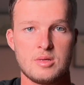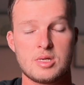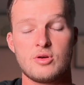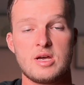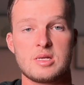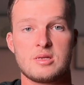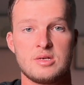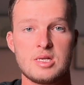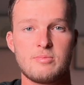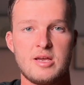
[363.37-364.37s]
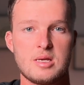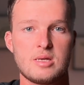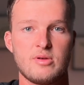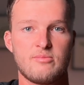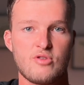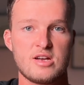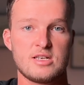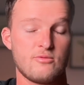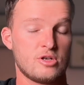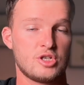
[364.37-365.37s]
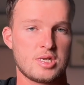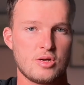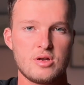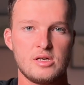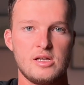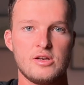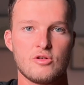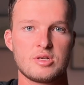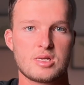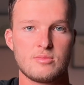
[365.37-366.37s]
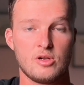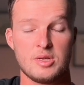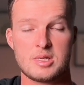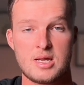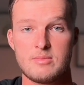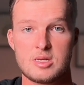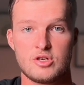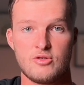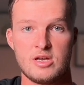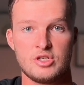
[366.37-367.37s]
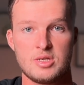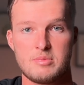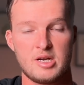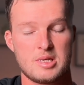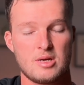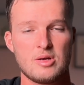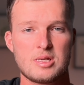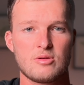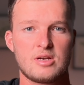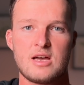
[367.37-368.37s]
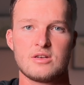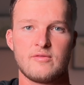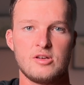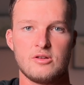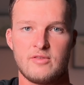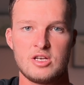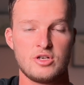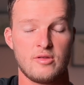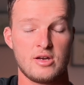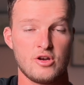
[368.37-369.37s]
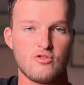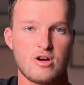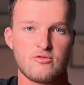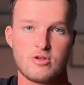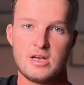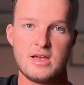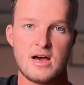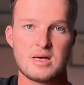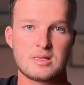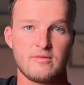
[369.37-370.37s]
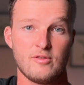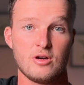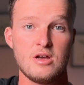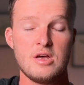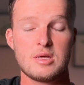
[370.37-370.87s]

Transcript: So yes, the display is a bit brighter, which is certainly noticeable in some situations, but it's also kind of an innovation that no one really asked for.